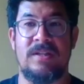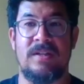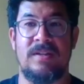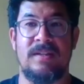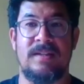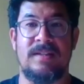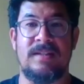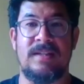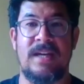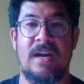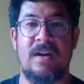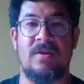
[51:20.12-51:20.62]
the
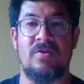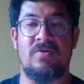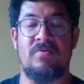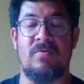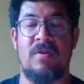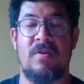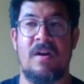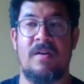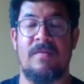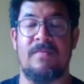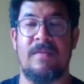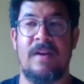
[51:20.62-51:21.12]
second
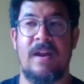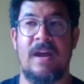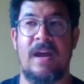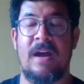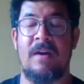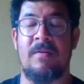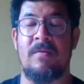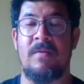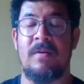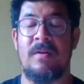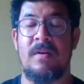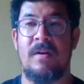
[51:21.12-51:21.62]
draft
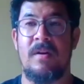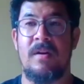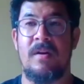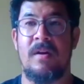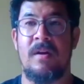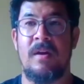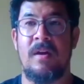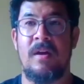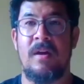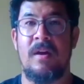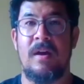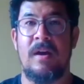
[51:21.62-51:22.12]
now.
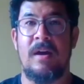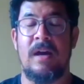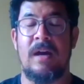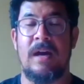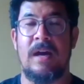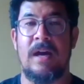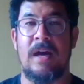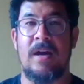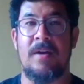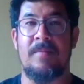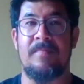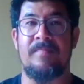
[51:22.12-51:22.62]

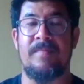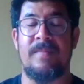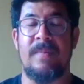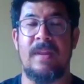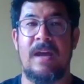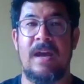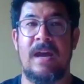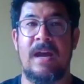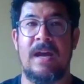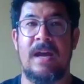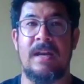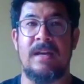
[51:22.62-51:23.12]

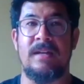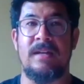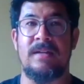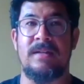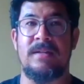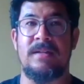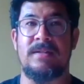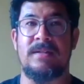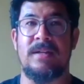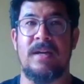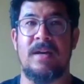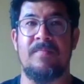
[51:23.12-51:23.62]
And
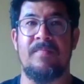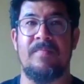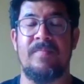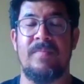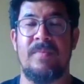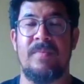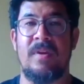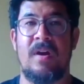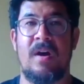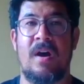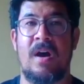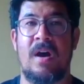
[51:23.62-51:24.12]

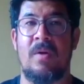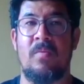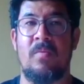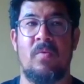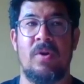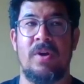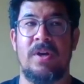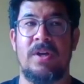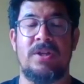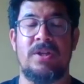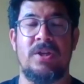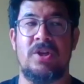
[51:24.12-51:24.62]
I
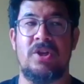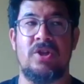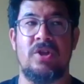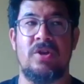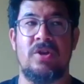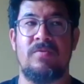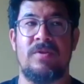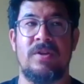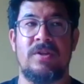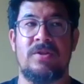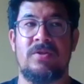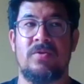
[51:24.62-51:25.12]
wanted to
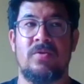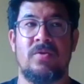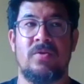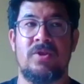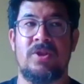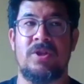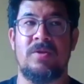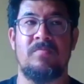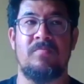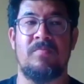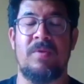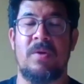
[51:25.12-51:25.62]
shoot this
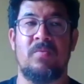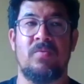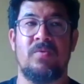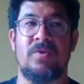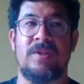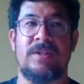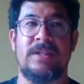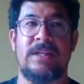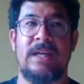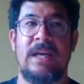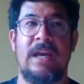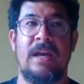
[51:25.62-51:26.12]
autumn, but we'll
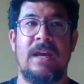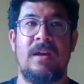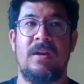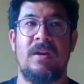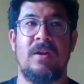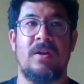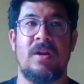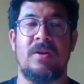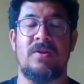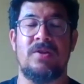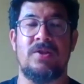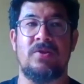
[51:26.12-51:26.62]
see.
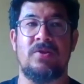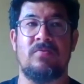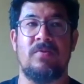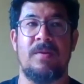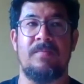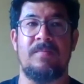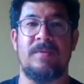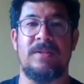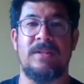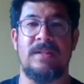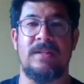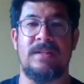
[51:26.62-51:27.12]

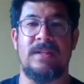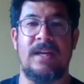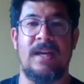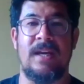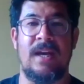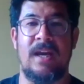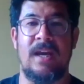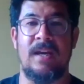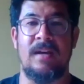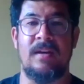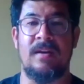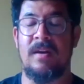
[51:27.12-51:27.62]
Script is
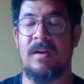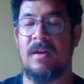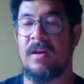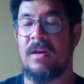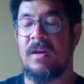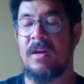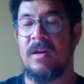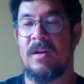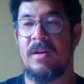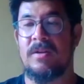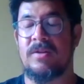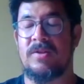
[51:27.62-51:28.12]
king,
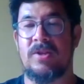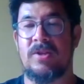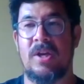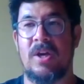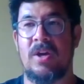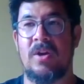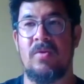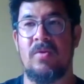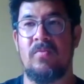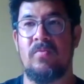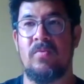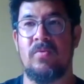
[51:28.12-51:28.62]

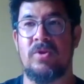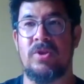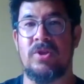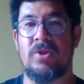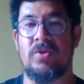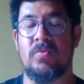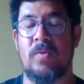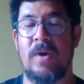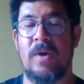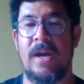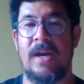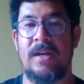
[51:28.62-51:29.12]
so we'll
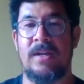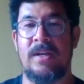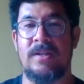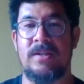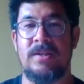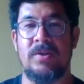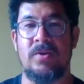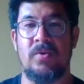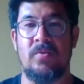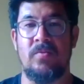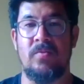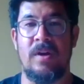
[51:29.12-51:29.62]
just wait
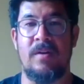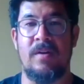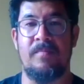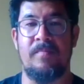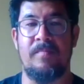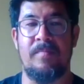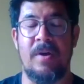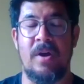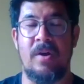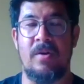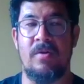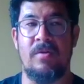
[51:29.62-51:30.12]
until we're
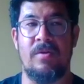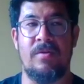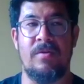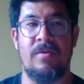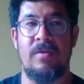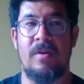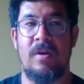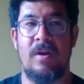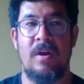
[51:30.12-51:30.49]
both